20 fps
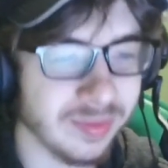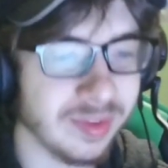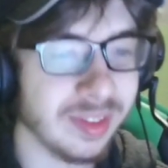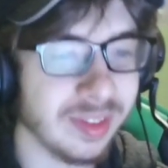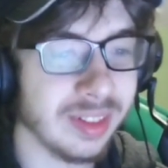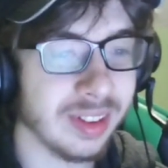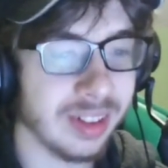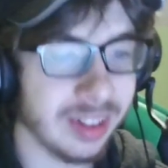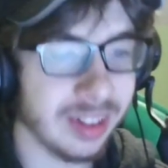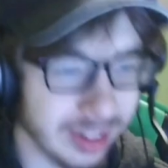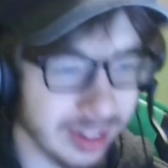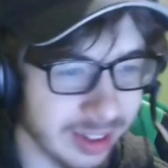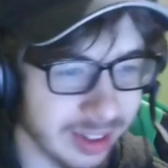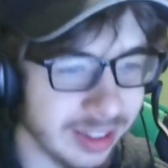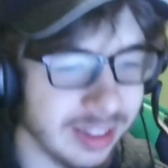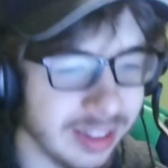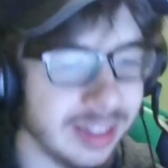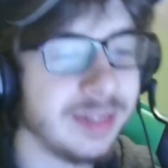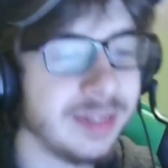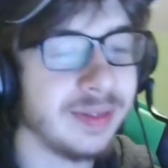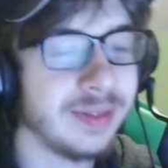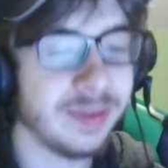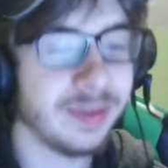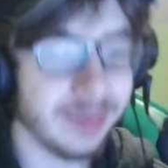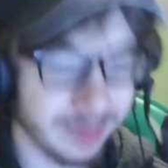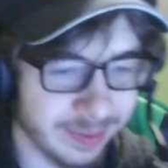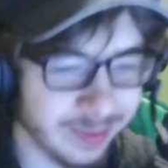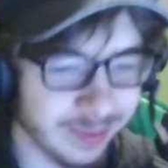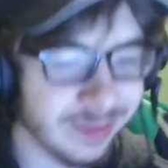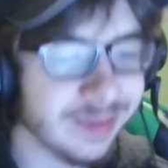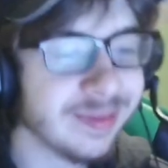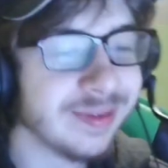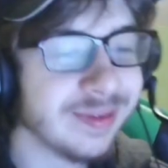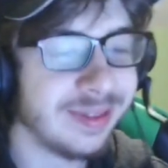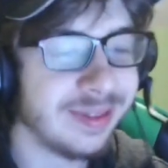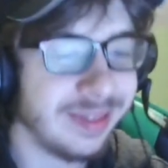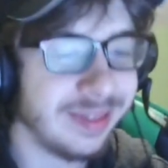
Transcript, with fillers: Oh, you don't know, I help you up.